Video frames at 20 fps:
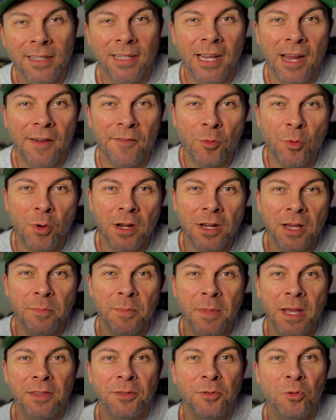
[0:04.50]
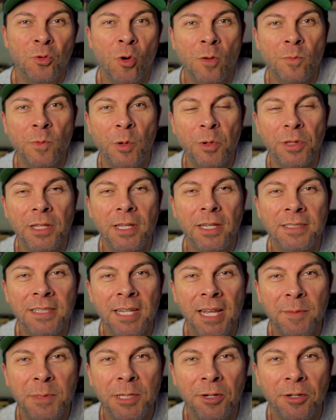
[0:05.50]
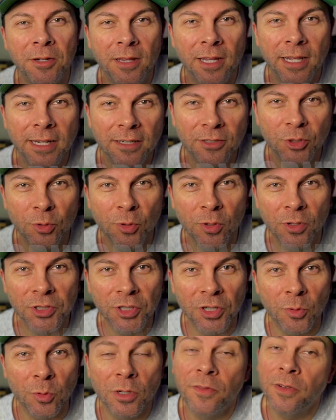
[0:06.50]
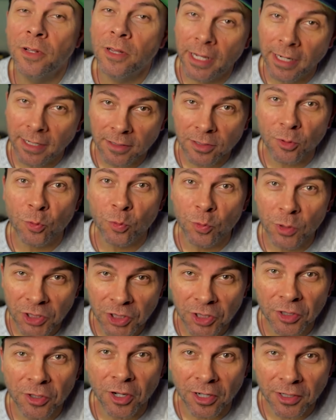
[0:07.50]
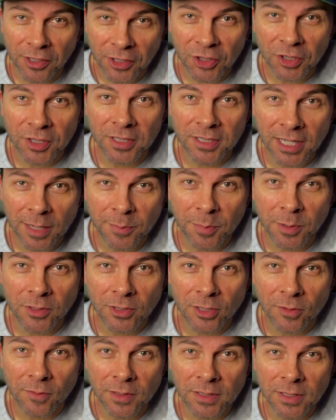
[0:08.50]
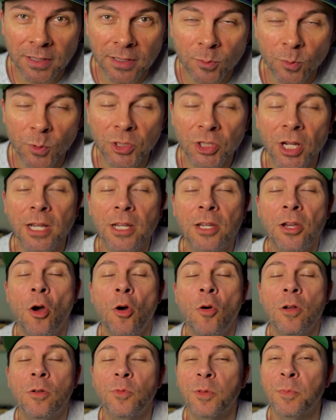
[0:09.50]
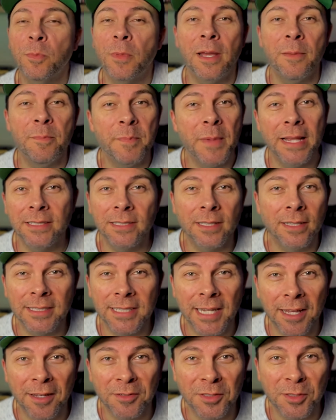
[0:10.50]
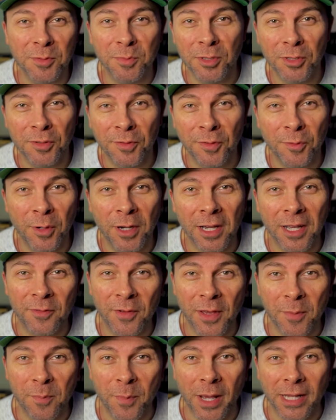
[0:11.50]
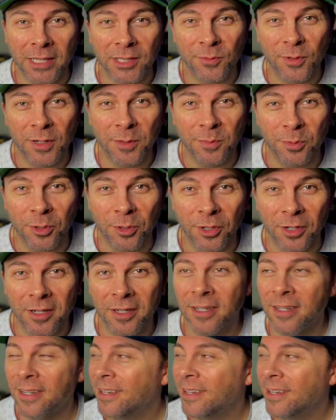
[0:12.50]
Everyone, I'm Matthew Cornwell with Get Taped here in Atlanta, Georgia, one of Atlanta's original audition taping services, which I co-own with my amazingly talented, beautiful wife and best friend, Brooke.